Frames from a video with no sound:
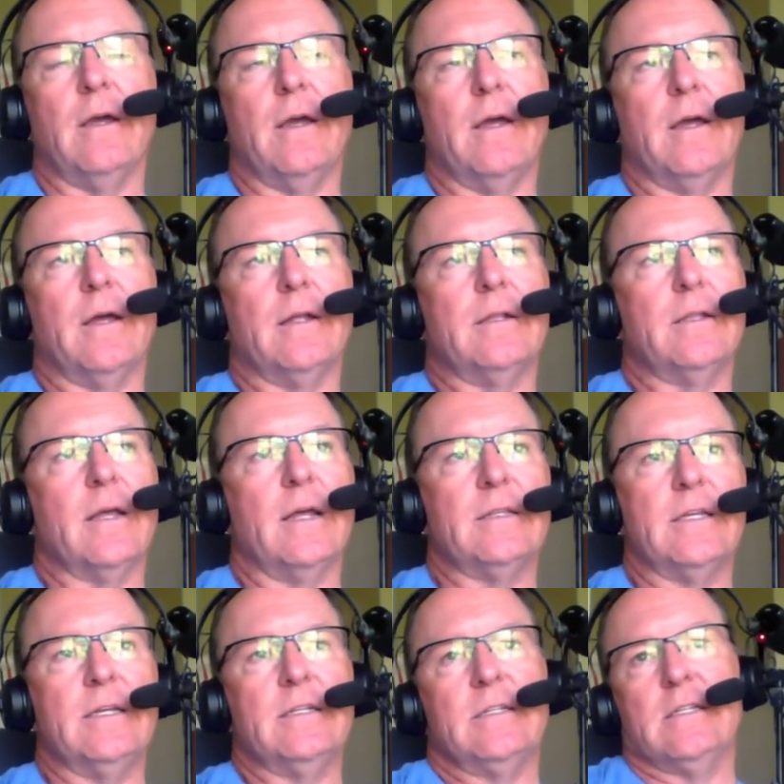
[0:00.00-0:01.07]
And at
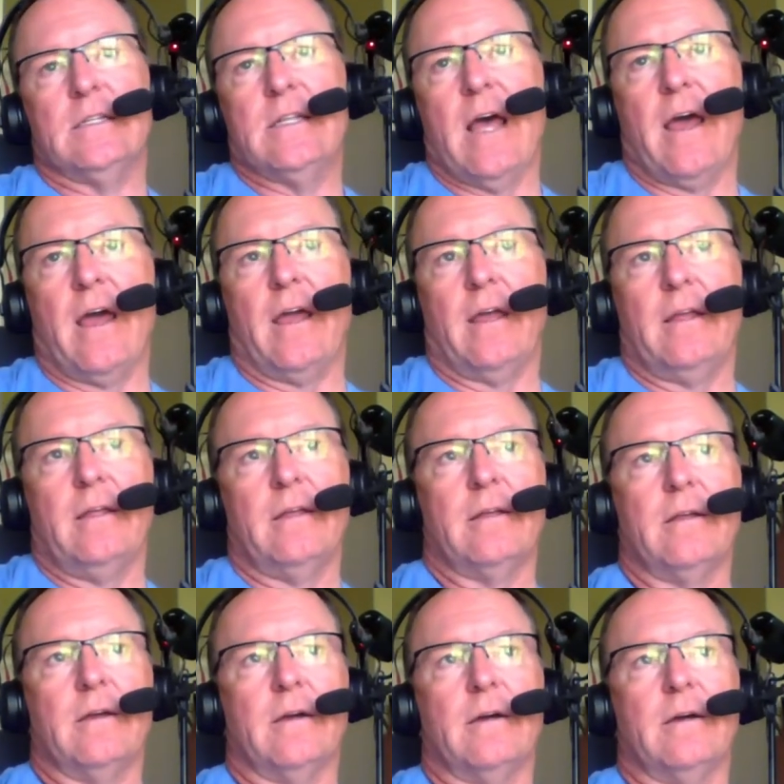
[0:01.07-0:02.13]
the end of the day,
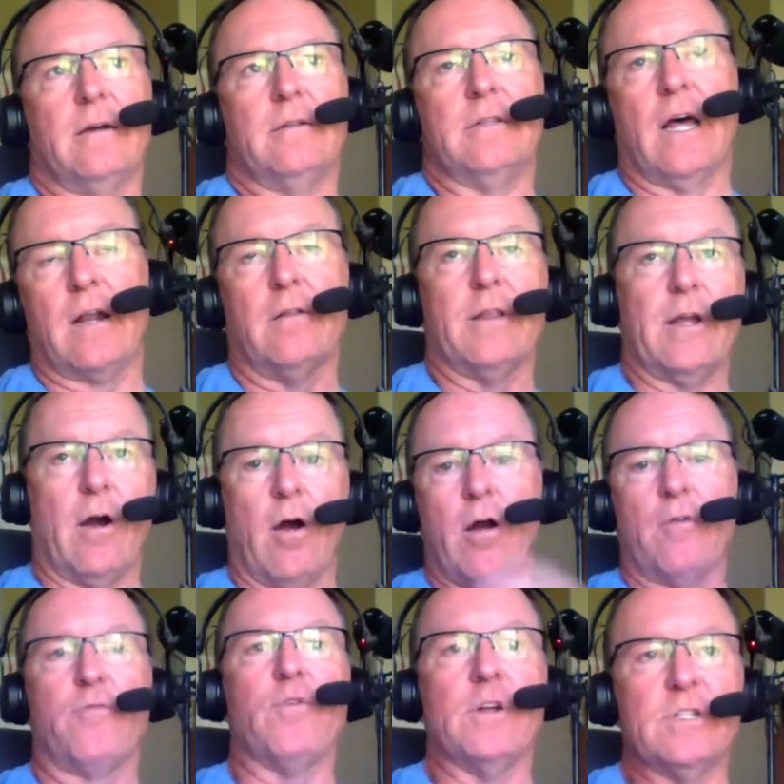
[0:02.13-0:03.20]
not only
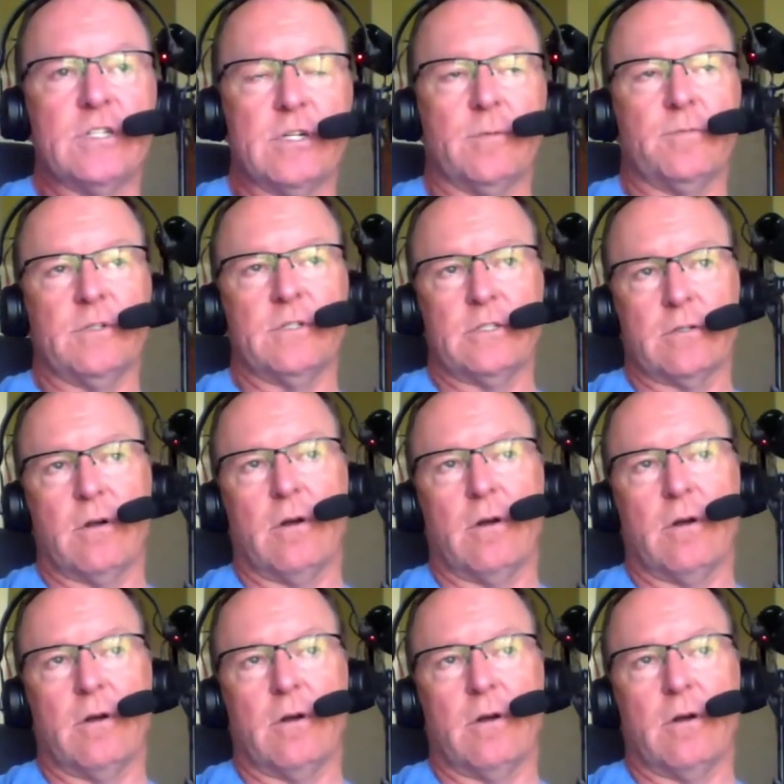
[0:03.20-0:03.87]
our friendship is